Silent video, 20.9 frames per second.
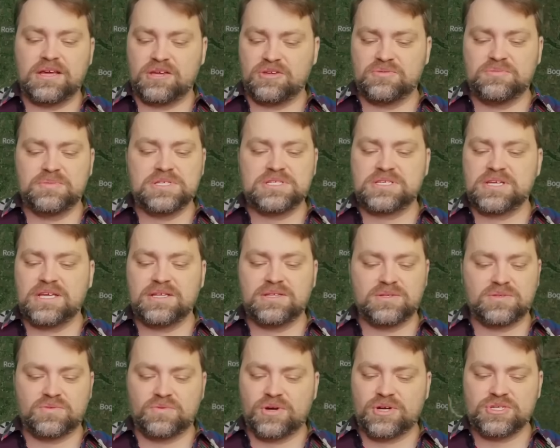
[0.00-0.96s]
Yeah, you may say
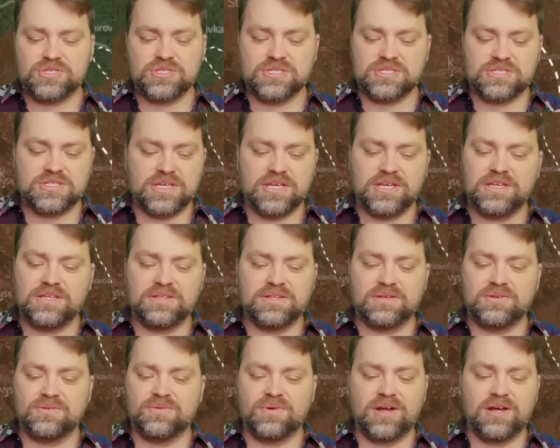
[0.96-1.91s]
that Russia is taking
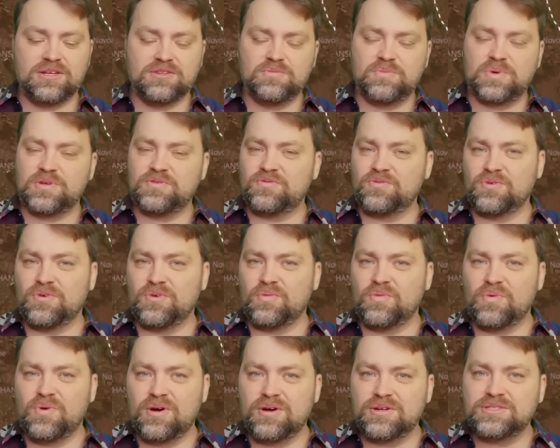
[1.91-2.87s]
the ground, but for
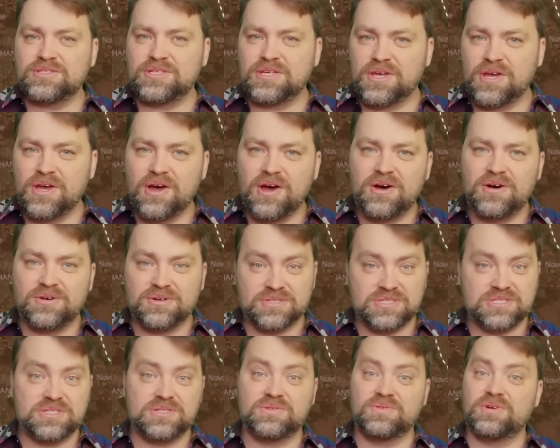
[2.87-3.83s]
what
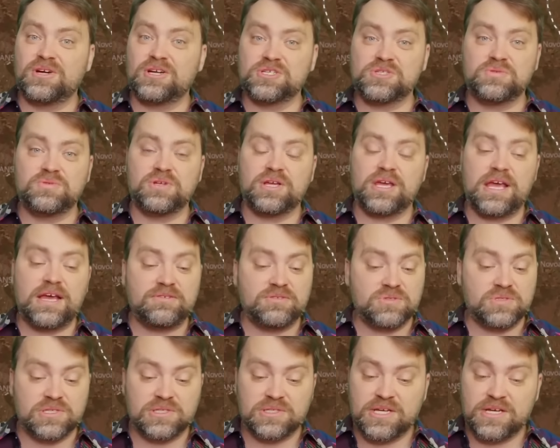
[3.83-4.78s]
cost? Russia will have
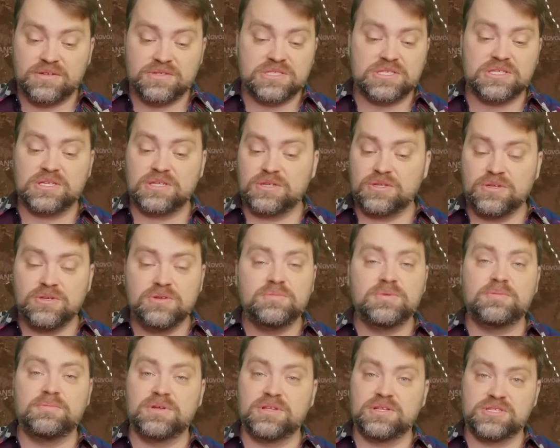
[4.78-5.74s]
to announce a new
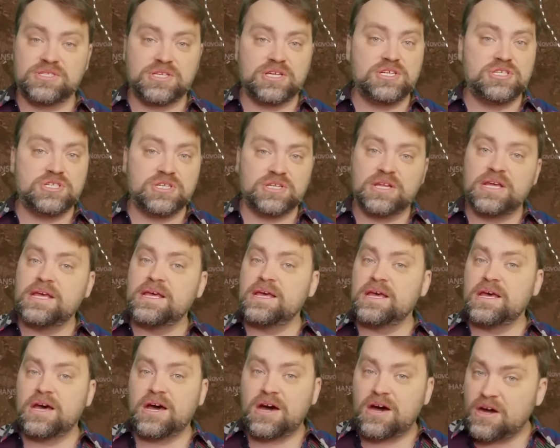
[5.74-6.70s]
mobilization
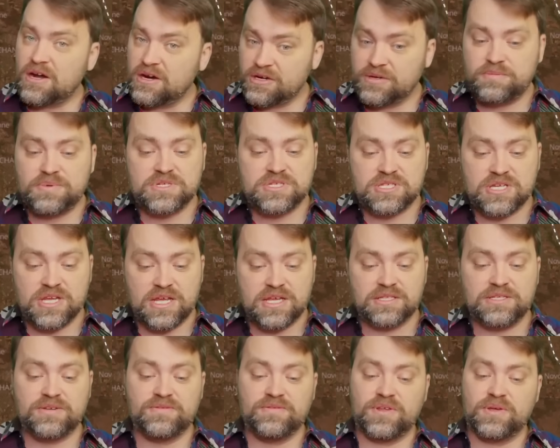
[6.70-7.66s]

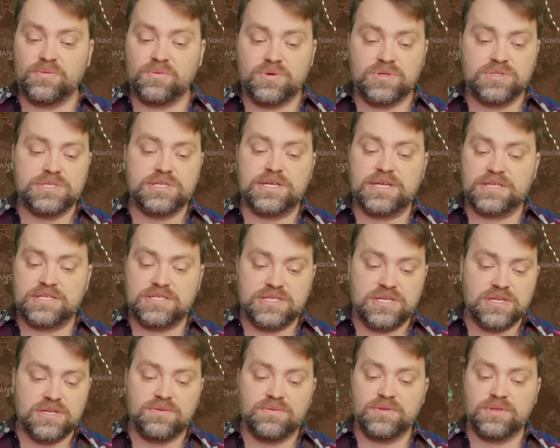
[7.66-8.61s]
100% if they want to
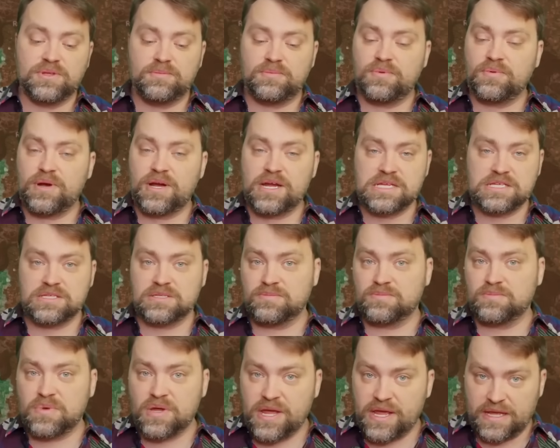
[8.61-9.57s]
continue with the
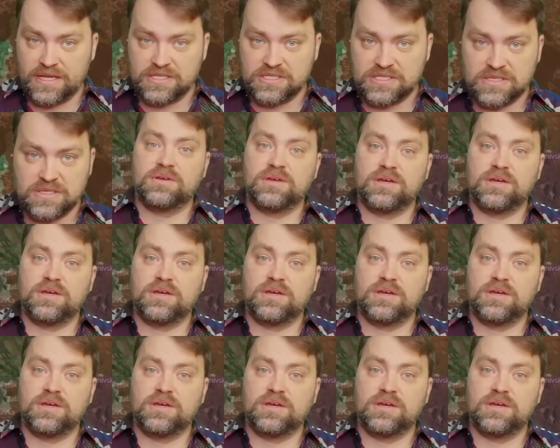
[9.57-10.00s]
present pace.